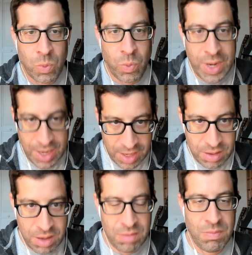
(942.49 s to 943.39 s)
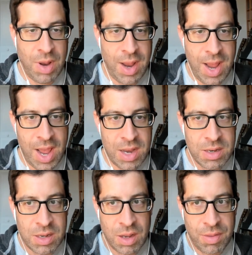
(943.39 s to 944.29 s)
read it
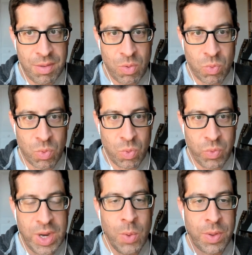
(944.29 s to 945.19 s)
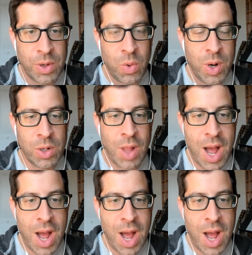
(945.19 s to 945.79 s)
and read it with the critical